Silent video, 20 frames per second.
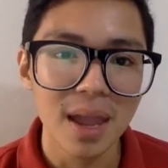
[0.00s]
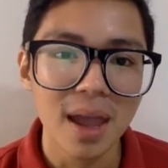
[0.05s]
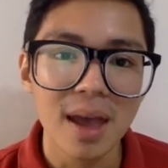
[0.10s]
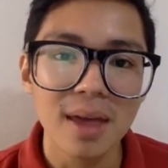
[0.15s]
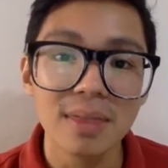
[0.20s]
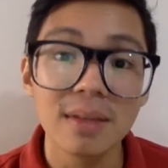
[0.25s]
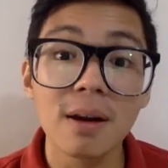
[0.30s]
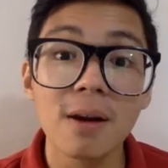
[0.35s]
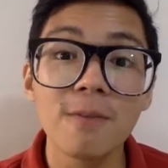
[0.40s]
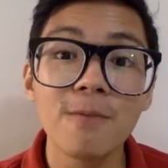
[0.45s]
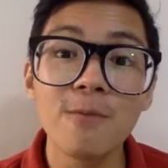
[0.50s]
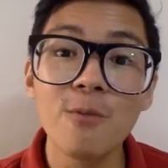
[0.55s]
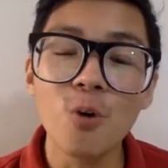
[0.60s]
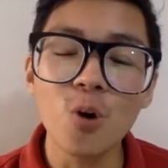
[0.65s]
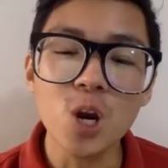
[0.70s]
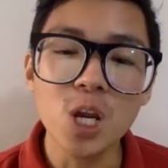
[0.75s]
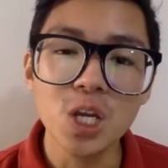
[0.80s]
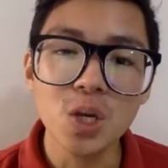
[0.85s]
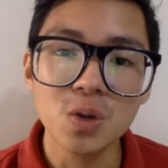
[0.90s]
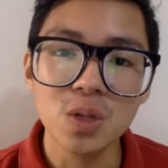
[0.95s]
There are
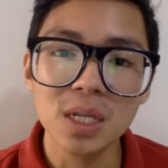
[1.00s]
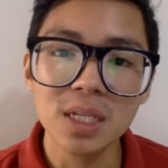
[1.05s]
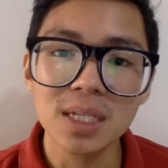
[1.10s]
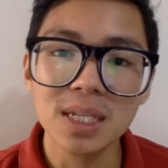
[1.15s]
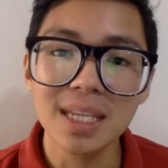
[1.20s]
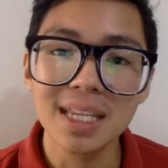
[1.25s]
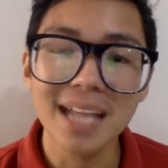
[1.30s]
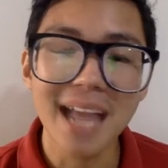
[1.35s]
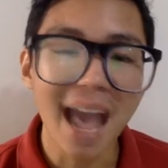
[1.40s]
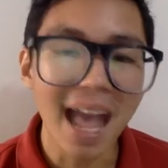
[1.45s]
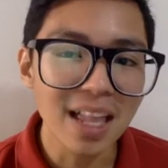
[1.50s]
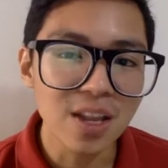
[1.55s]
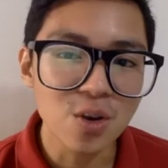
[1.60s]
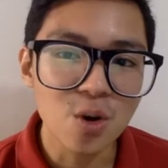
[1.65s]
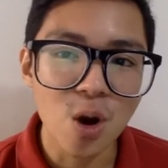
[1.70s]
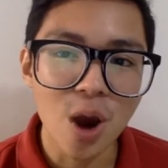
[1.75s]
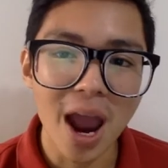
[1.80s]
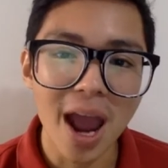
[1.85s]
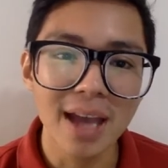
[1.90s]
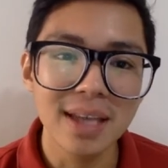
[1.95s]
4 units in
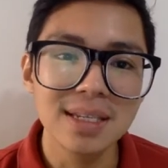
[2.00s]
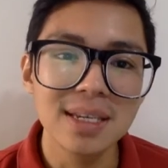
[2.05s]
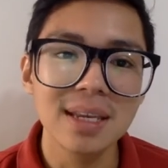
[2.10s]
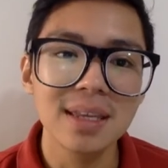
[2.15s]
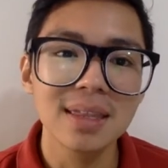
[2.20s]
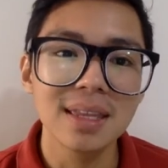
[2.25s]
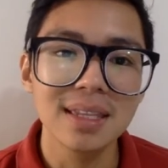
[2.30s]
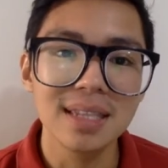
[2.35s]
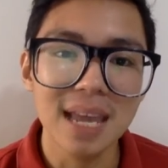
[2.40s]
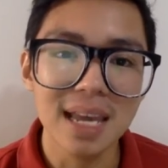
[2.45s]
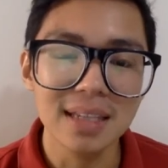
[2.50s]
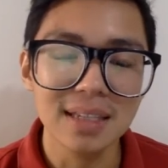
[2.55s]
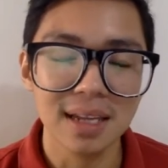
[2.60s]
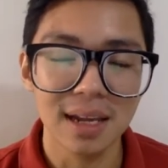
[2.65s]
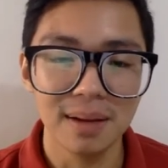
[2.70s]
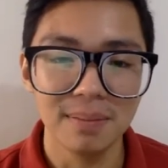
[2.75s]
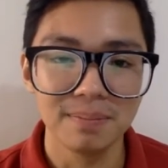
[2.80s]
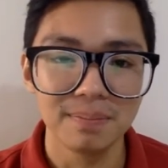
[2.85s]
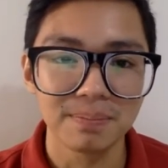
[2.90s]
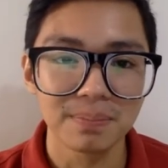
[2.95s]
categorizing the
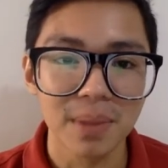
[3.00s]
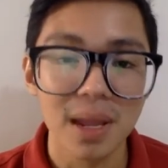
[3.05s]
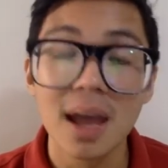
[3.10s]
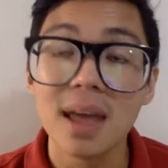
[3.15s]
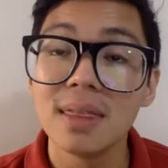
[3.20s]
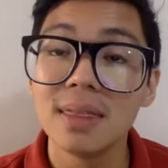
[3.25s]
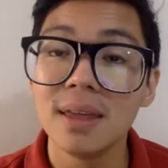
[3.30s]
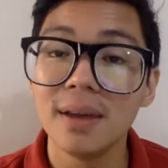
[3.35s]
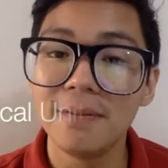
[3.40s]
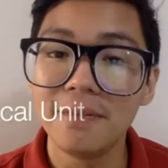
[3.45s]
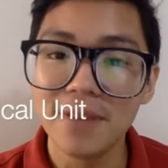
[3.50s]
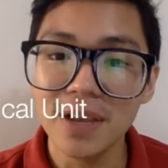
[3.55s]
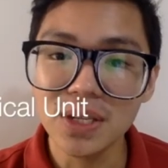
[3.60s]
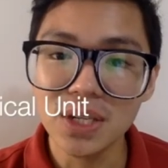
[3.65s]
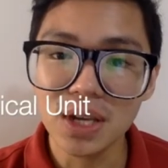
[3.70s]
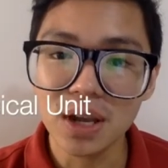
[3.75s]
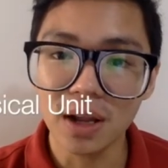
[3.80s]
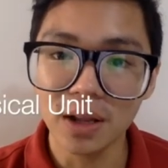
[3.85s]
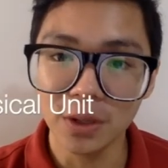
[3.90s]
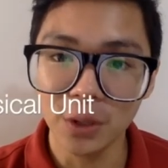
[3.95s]
data: the
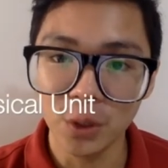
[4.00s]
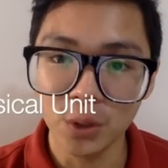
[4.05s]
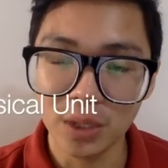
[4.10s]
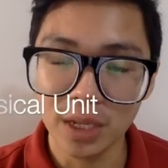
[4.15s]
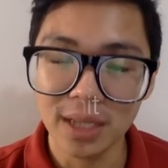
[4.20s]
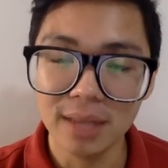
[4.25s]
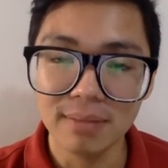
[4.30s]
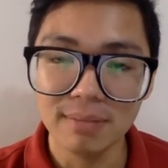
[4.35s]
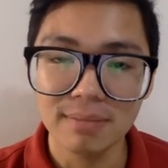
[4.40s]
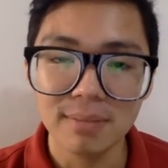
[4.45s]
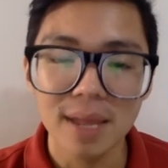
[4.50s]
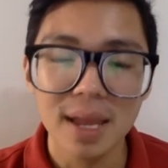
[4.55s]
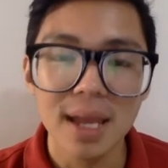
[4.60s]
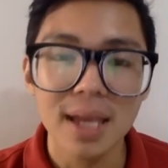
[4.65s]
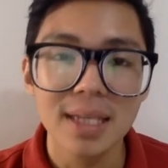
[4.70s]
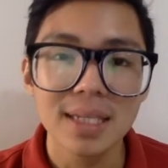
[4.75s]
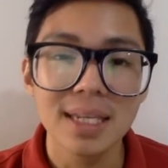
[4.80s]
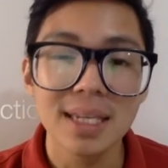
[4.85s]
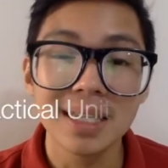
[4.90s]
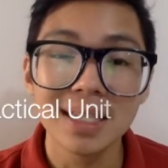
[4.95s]
physical unit,
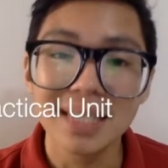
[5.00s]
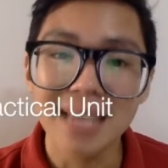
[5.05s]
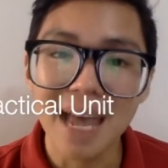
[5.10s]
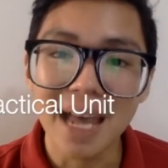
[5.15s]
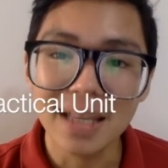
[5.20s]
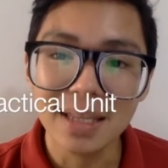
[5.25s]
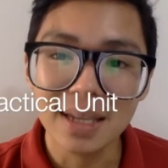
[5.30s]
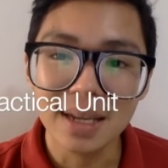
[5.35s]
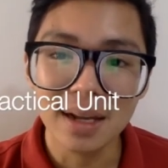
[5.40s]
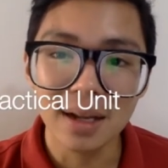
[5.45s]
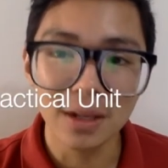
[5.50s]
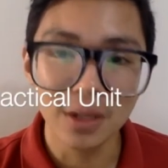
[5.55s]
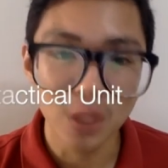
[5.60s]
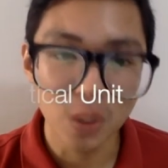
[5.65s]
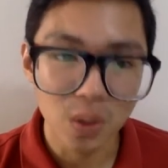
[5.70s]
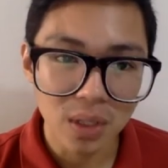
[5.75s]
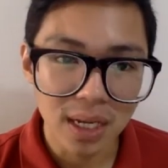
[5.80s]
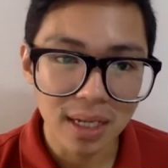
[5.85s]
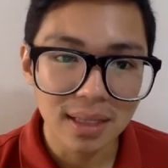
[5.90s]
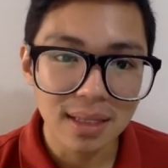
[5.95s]
syntactical
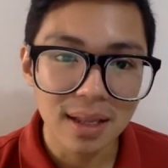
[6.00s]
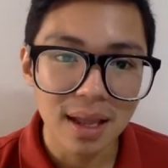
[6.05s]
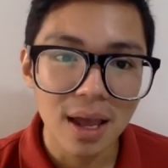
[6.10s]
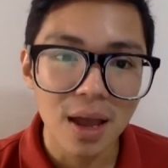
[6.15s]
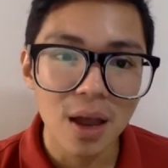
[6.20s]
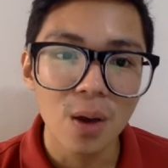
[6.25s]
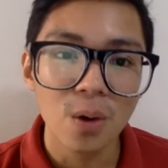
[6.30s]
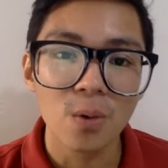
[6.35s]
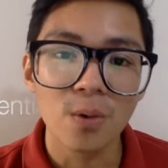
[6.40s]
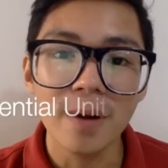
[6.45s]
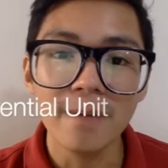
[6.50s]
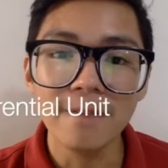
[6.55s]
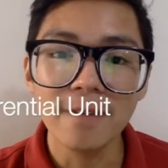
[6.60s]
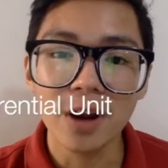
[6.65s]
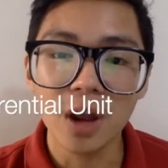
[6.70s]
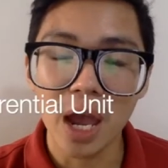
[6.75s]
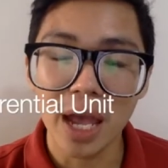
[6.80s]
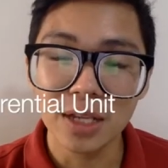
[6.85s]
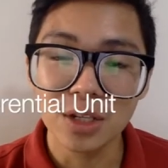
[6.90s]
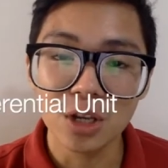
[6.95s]
unit,
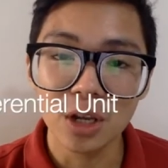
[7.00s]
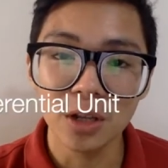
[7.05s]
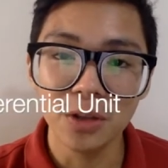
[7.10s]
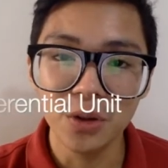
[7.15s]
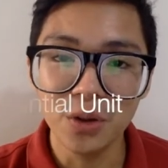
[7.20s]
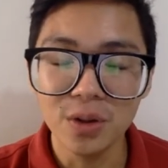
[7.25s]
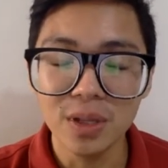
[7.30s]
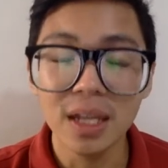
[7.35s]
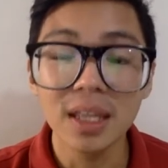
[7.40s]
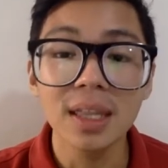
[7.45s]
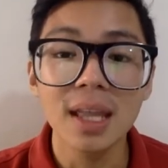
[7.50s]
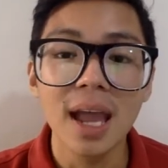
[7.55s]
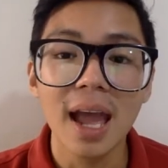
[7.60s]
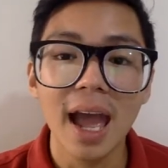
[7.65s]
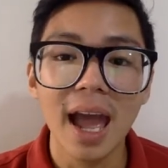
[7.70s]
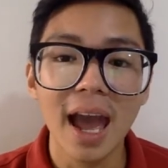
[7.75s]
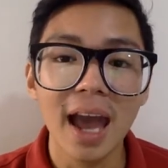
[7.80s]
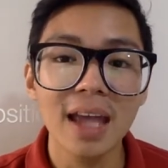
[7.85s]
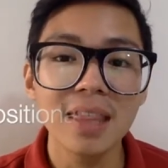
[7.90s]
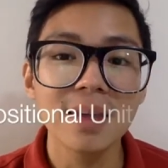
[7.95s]
referential unit,
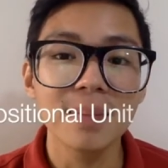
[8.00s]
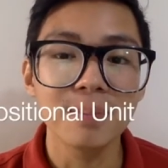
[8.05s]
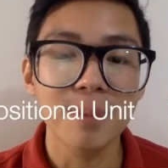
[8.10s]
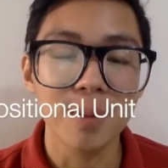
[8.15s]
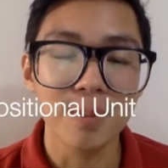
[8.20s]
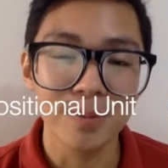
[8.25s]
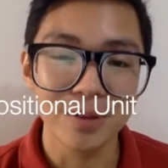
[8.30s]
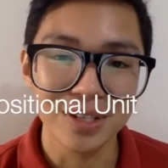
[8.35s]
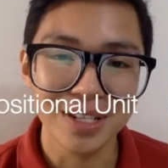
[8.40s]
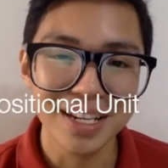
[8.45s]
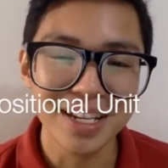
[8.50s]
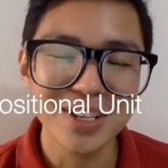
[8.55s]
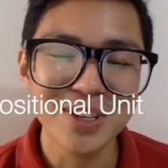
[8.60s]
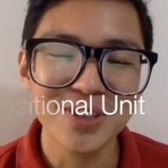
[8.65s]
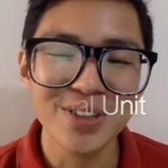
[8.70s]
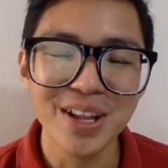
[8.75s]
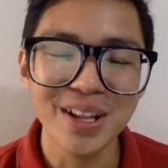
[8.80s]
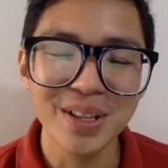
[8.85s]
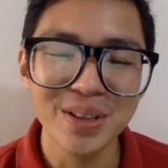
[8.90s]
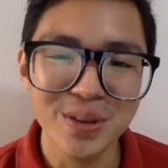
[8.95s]
and the
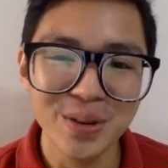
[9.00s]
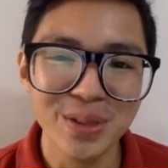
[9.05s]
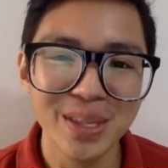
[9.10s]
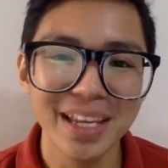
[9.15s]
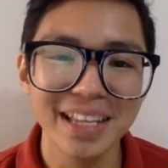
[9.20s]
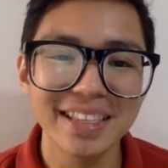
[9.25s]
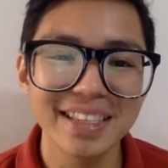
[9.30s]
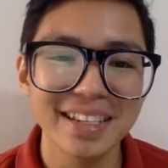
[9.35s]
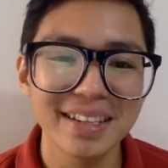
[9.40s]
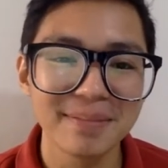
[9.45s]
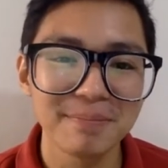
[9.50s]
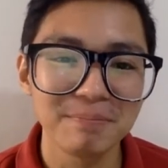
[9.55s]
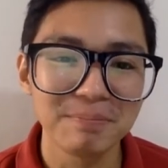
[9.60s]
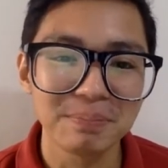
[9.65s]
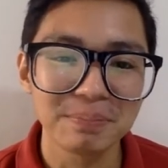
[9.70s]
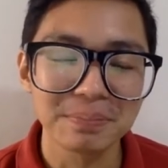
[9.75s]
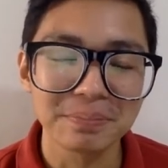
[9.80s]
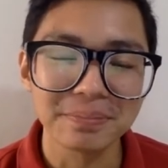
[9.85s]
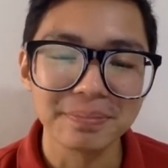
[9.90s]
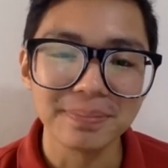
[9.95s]
propositional unit.
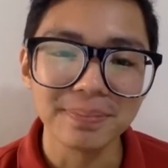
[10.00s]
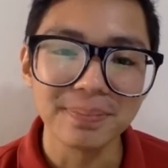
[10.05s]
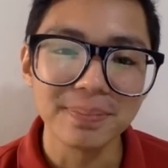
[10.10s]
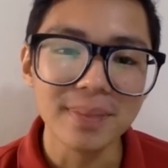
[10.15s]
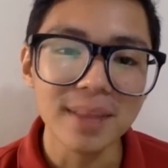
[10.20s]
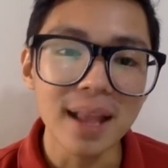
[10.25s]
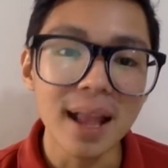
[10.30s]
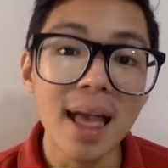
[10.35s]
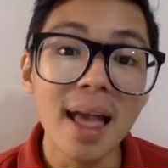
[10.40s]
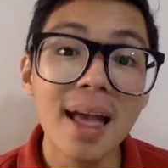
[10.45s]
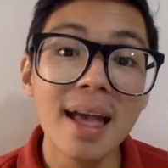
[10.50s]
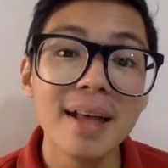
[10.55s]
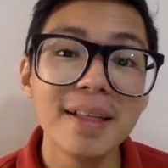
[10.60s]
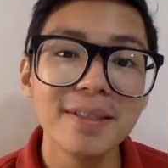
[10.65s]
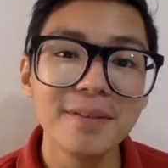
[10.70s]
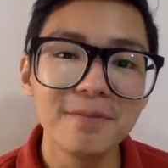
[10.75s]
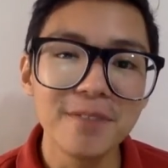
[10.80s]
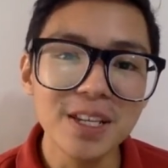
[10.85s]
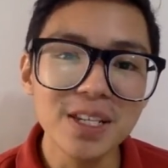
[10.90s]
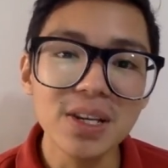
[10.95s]

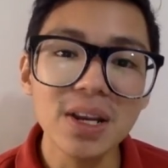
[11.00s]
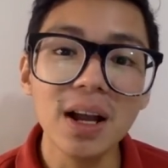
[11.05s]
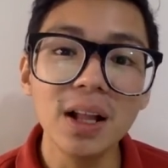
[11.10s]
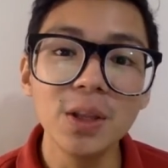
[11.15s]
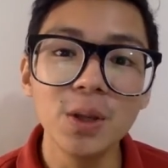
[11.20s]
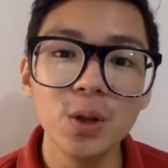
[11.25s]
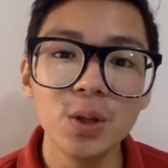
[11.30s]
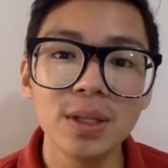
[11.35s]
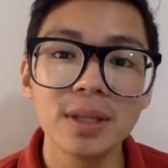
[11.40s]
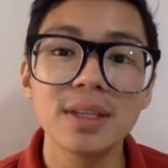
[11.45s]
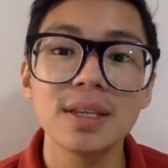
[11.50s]
The physical unit